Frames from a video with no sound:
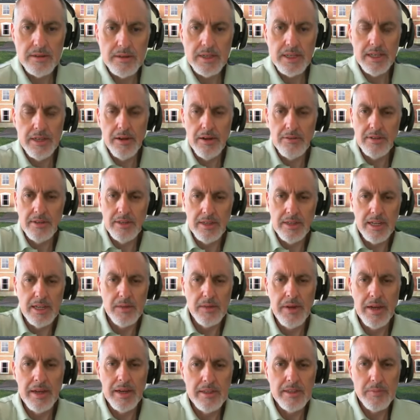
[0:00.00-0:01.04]
I think you have to think
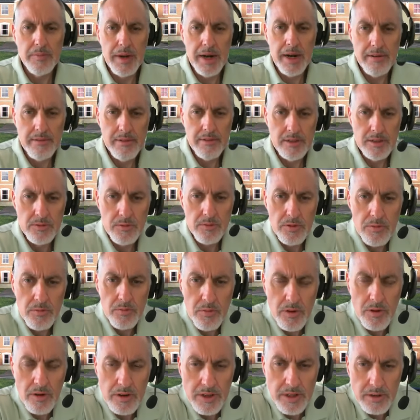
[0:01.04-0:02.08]
about the barriers. What,
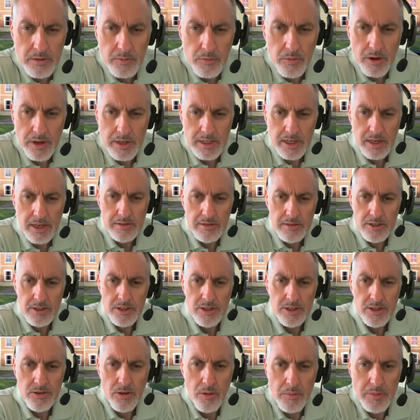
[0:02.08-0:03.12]
what, what is going to
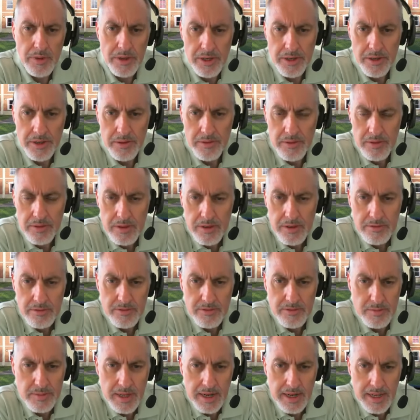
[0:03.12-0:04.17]
stop you
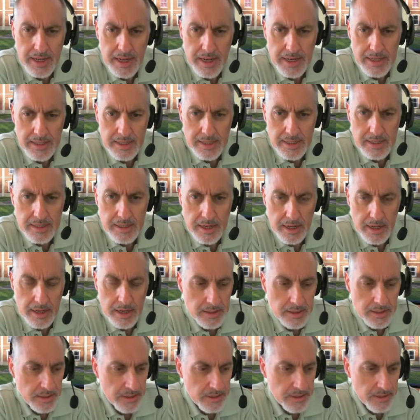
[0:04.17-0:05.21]
from delegating
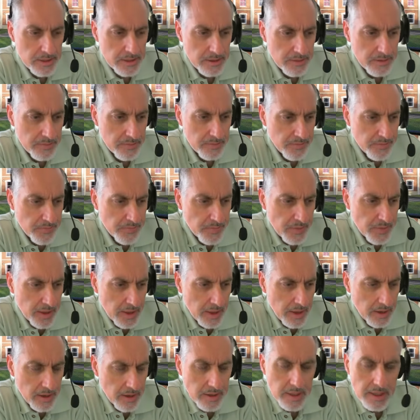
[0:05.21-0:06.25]
tasks?
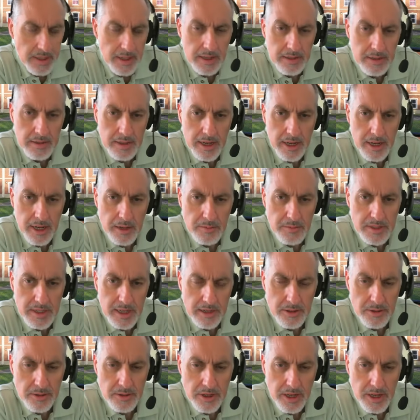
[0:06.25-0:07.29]
And I think that, that comes
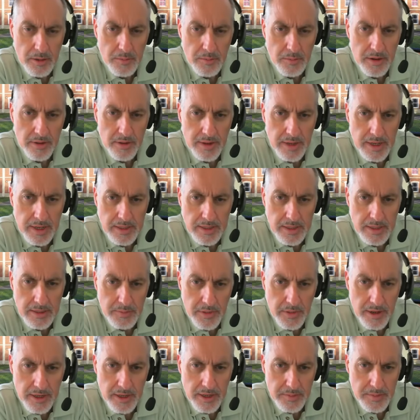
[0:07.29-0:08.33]
down to a couple of things in
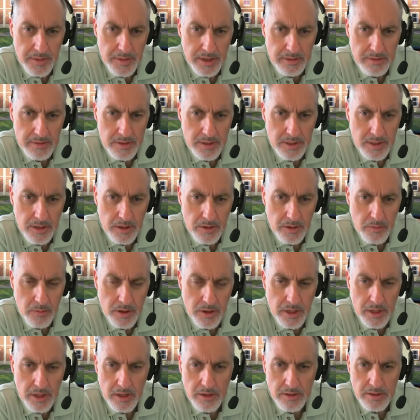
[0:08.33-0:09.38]
my experience. So,
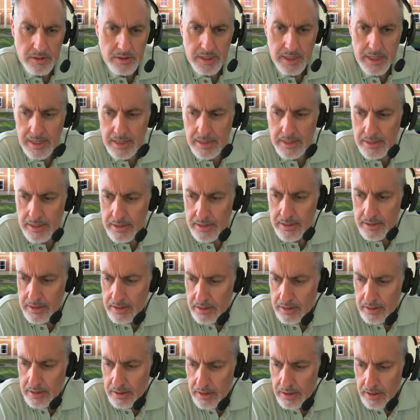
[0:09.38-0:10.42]
one of those things
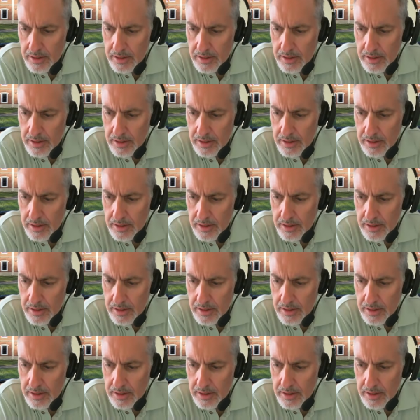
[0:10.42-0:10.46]
is